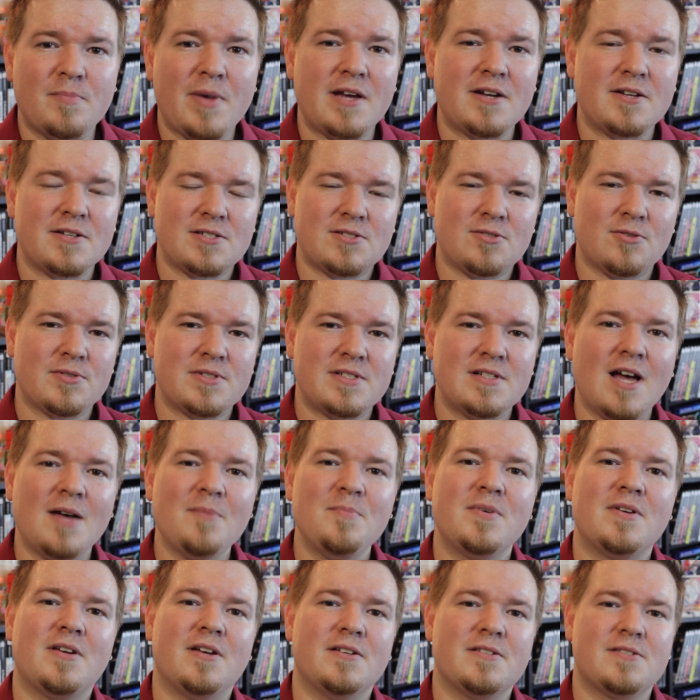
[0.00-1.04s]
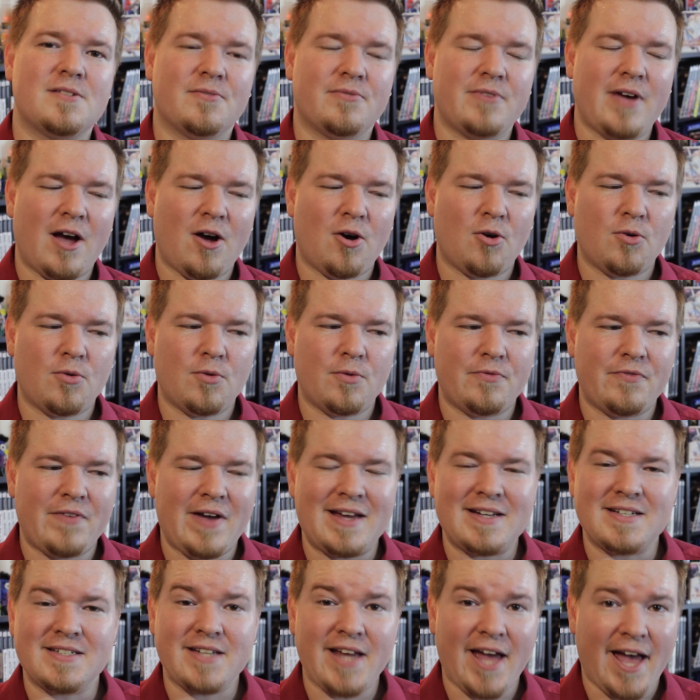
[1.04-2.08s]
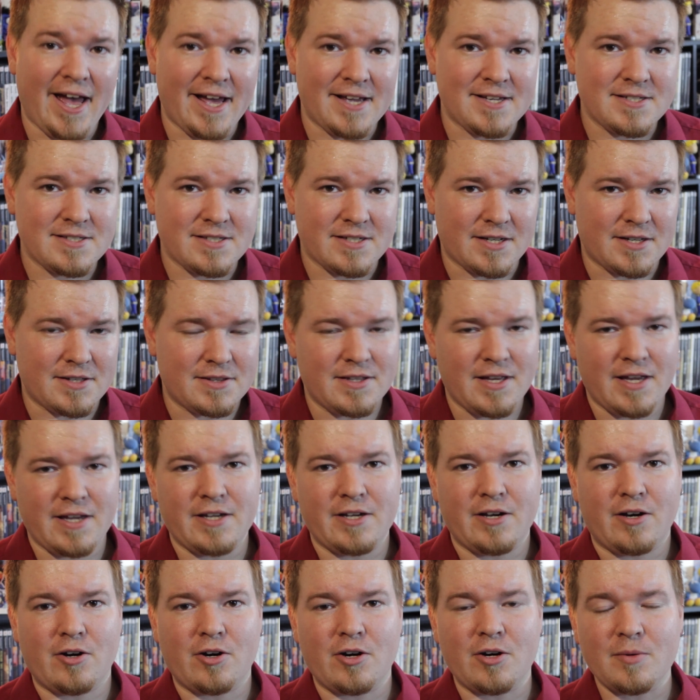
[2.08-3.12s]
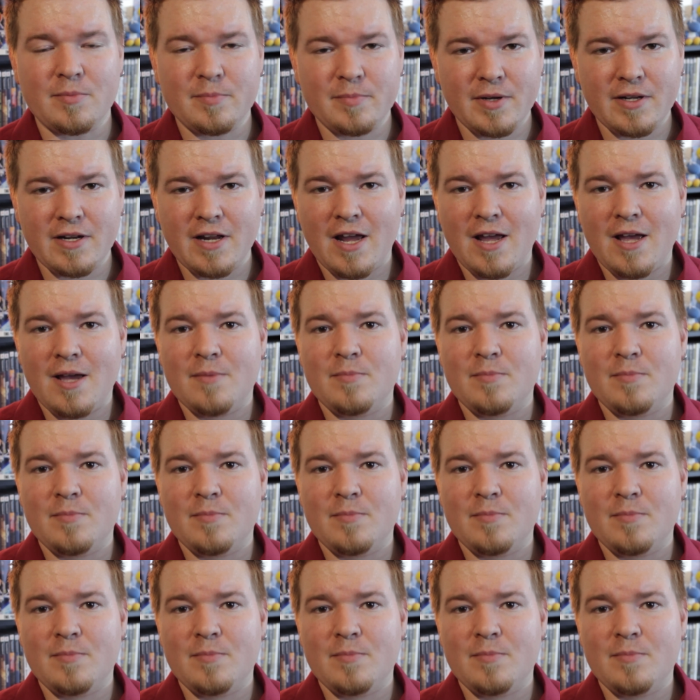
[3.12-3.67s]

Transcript: pedestals not because of how fantastic they are, but